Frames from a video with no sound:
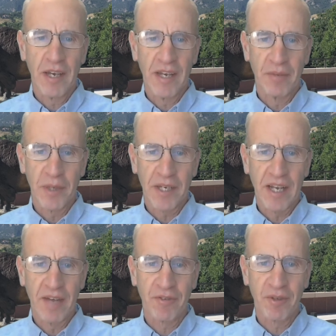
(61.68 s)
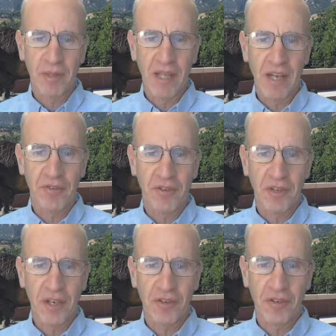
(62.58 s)
and we can have some class
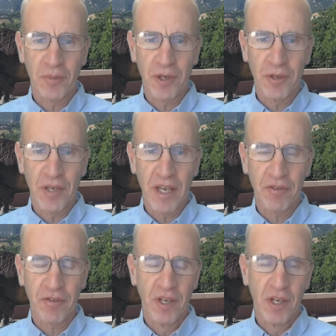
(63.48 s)
discussion where you guess